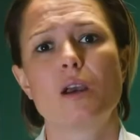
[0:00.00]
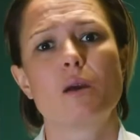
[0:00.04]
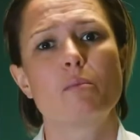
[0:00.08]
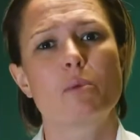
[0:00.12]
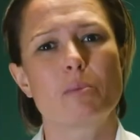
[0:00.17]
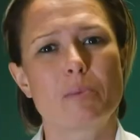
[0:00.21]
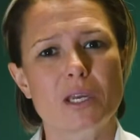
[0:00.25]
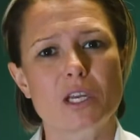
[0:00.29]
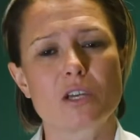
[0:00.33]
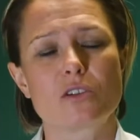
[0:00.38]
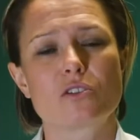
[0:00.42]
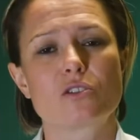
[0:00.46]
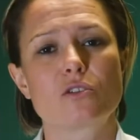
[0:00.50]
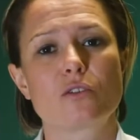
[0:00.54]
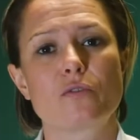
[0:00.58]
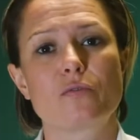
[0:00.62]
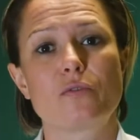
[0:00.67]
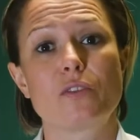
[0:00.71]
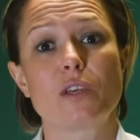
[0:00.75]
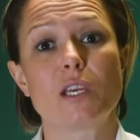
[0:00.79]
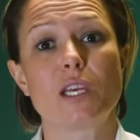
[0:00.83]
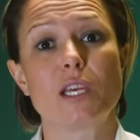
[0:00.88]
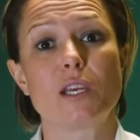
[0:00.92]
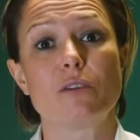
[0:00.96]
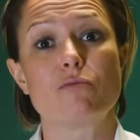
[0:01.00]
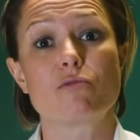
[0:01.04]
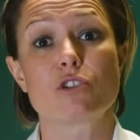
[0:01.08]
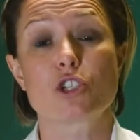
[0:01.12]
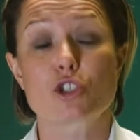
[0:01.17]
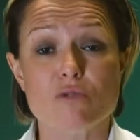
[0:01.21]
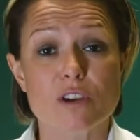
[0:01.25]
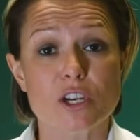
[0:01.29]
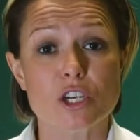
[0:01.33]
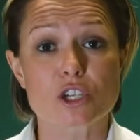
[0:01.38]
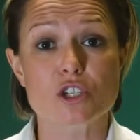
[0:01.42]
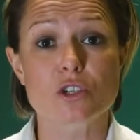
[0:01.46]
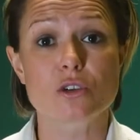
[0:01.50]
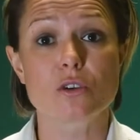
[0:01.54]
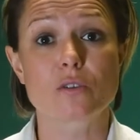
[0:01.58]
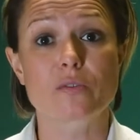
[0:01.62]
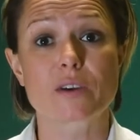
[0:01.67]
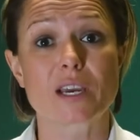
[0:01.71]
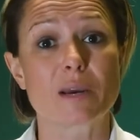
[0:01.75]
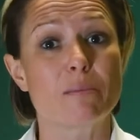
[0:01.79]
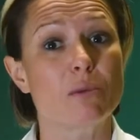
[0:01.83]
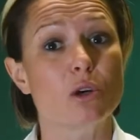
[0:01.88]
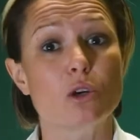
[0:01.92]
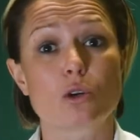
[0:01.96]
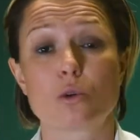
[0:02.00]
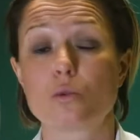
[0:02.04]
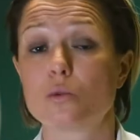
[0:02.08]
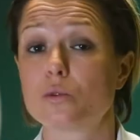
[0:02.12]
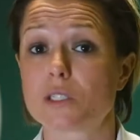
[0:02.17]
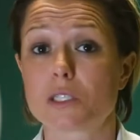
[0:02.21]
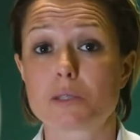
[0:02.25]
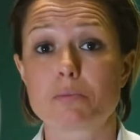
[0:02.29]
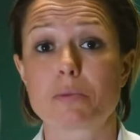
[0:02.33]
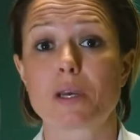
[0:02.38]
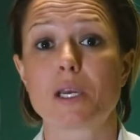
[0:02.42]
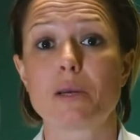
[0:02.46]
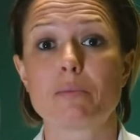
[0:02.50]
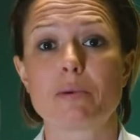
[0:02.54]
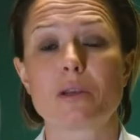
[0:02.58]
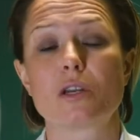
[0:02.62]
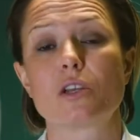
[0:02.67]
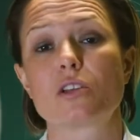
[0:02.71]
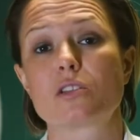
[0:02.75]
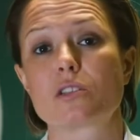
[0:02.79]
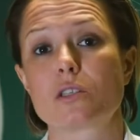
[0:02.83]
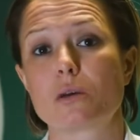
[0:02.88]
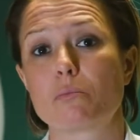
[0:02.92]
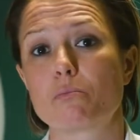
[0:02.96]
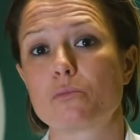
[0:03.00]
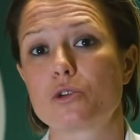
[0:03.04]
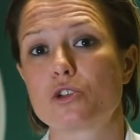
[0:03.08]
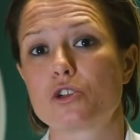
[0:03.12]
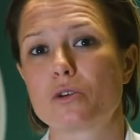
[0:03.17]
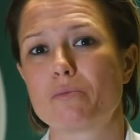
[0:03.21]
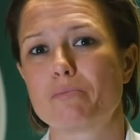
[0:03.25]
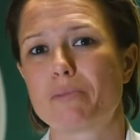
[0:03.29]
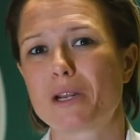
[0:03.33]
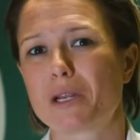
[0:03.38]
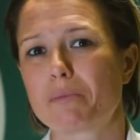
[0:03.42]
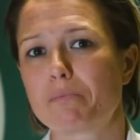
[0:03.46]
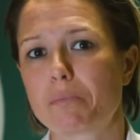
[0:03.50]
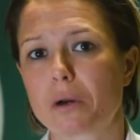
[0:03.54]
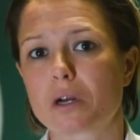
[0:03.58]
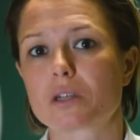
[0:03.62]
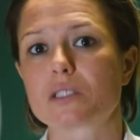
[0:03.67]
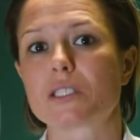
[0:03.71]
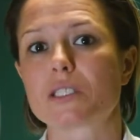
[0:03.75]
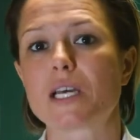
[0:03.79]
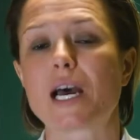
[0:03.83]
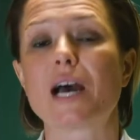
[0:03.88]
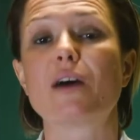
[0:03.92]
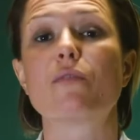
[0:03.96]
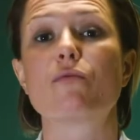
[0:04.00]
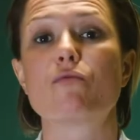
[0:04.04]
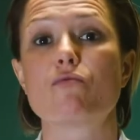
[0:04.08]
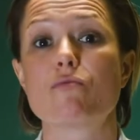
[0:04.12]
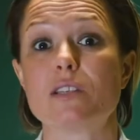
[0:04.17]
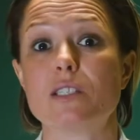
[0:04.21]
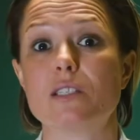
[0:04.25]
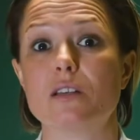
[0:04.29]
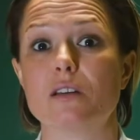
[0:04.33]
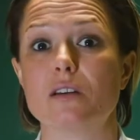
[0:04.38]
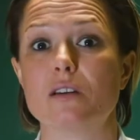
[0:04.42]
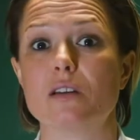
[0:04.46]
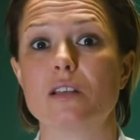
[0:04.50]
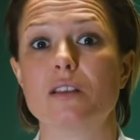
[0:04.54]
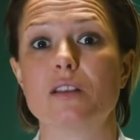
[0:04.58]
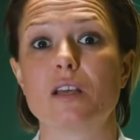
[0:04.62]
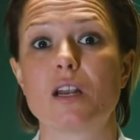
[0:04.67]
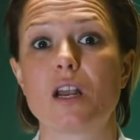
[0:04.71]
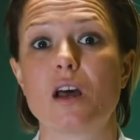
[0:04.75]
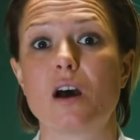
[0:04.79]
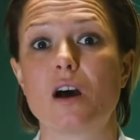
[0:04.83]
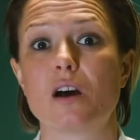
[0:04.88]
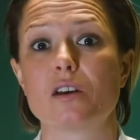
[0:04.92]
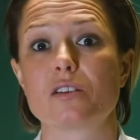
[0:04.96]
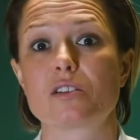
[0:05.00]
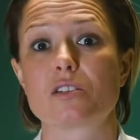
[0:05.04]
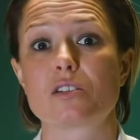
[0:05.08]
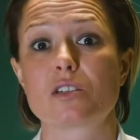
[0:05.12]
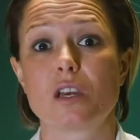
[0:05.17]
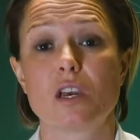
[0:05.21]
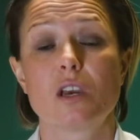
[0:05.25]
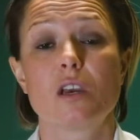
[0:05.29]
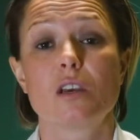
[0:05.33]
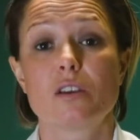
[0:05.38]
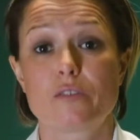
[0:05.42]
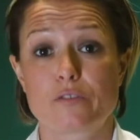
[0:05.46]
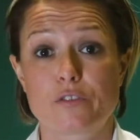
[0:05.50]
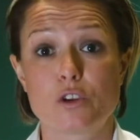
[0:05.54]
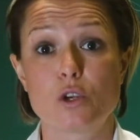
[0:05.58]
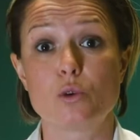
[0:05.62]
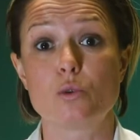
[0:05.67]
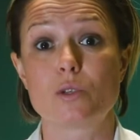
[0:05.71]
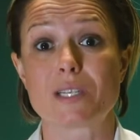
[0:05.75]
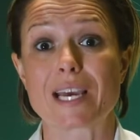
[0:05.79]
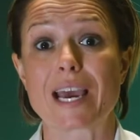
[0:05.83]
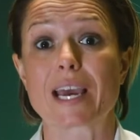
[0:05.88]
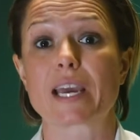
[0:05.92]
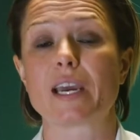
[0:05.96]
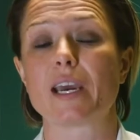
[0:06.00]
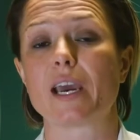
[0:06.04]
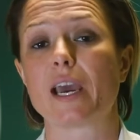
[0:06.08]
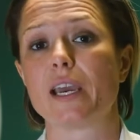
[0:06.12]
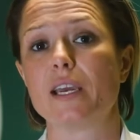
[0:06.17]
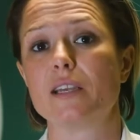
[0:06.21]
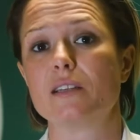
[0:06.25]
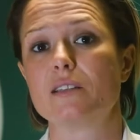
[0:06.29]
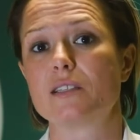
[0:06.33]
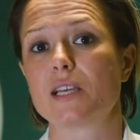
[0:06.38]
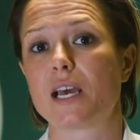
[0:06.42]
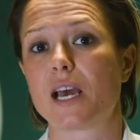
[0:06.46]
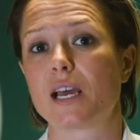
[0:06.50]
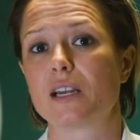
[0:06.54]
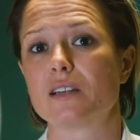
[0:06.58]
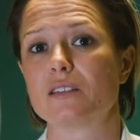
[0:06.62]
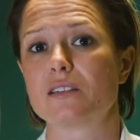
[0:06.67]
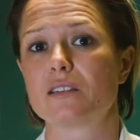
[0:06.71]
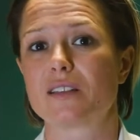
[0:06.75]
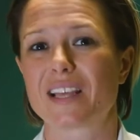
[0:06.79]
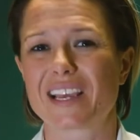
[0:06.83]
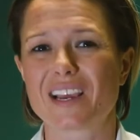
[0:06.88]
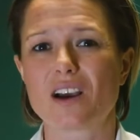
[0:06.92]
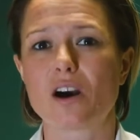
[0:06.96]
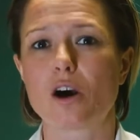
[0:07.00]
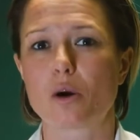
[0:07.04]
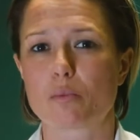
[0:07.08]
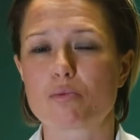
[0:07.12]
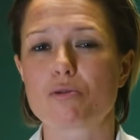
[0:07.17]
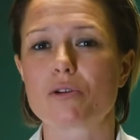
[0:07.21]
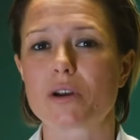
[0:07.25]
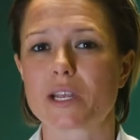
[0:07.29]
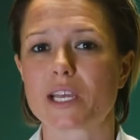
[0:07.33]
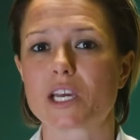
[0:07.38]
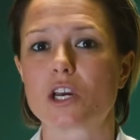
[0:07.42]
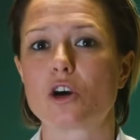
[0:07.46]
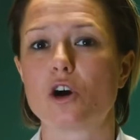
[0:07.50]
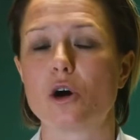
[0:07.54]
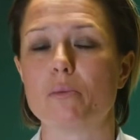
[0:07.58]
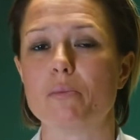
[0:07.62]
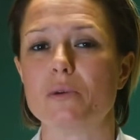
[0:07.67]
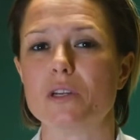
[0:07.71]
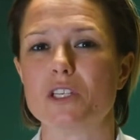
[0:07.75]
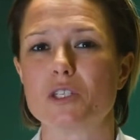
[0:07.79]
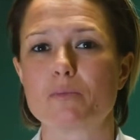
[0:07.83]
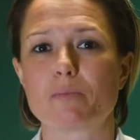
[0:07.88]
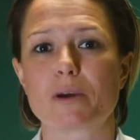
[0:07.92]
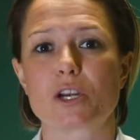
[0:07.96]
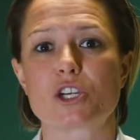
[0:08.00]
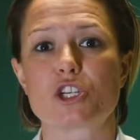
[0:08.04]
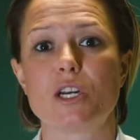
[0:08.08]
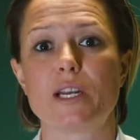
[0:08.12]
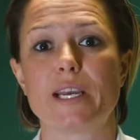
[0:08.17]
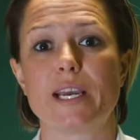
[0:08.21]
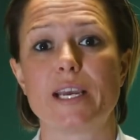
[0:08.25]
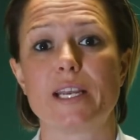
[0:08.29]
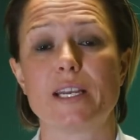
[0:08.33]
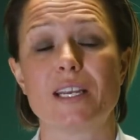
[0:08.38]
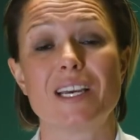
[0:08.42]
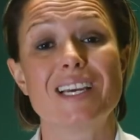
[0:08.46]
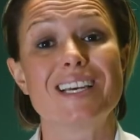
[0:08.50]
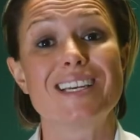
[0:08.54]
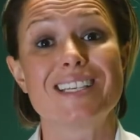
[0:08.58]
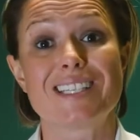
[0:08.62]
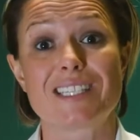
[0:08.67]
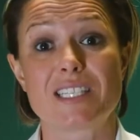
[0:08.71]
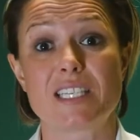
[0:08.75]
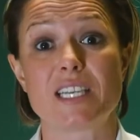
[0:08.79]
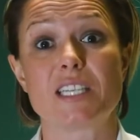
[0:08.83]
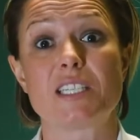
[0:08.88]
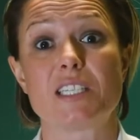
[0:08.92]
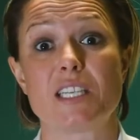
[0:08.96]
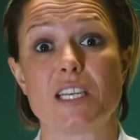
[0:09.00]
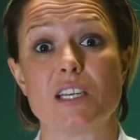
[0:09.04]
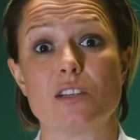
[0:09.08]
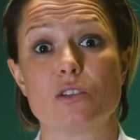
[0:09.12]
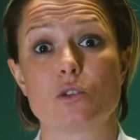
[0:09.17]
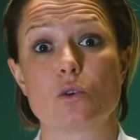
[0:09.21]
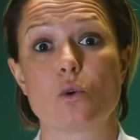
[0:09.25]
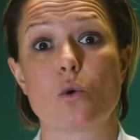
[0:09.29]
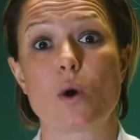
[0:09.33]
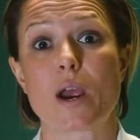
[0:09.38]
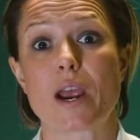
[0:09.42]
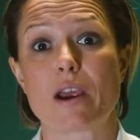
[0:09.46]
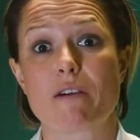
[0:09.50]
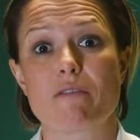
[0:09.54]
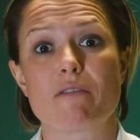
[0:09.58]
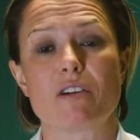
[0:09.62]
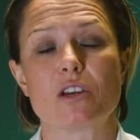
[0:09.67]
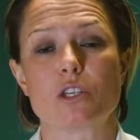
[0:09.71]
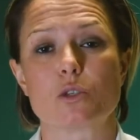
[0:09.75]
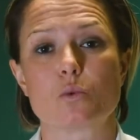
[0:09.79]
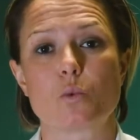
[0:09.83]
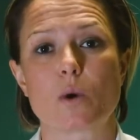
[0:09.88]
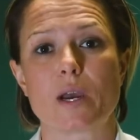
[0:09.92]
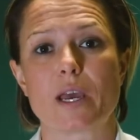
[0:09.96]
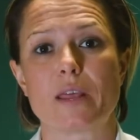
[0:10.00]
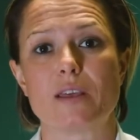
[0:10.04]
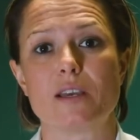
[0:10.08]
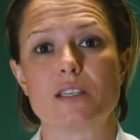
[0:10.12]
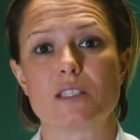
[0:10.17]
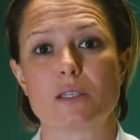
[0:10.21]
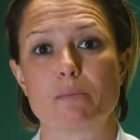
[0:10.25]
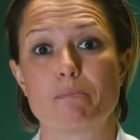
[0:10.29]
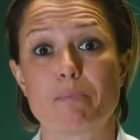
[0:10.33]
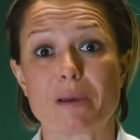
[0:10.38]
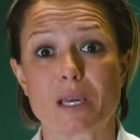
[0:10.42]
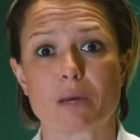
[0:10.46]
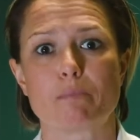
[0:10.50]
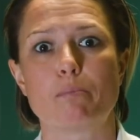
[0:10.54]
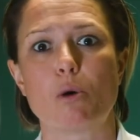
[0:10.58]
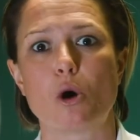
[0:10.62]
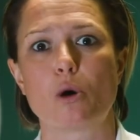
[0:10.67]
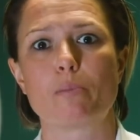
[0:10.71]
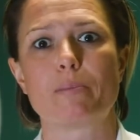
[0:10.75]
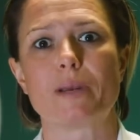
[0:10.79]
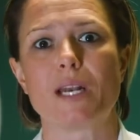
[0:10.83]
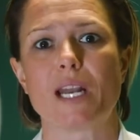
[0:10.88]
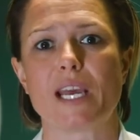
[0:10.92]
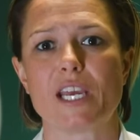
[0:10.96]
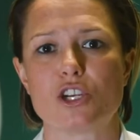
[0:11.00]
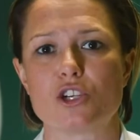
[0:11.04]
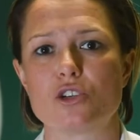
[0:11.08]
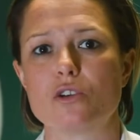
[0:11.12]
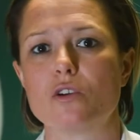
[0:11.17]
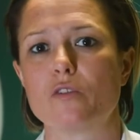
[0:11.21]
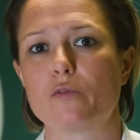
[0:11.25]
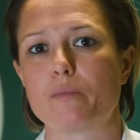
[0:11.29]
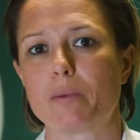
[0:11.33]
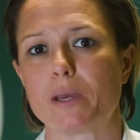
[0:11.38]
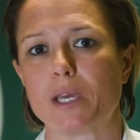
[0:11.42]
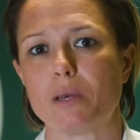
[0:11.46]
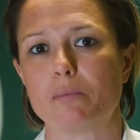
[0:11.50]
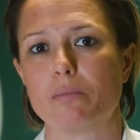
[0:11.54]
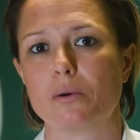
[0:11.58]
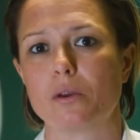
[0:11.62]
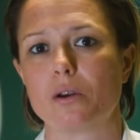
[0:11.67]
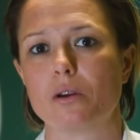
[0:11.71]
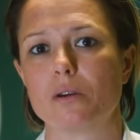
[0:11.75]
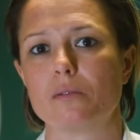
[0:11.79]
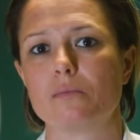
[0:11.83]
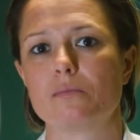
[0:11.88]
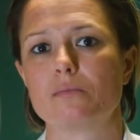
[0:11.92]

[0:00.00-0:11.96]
But because of the restriction of chemicals, it's maybe an assumption, bed bugs have risen in the last few decades, and they are pretty common, especially in cities or areas where there's a big population of people.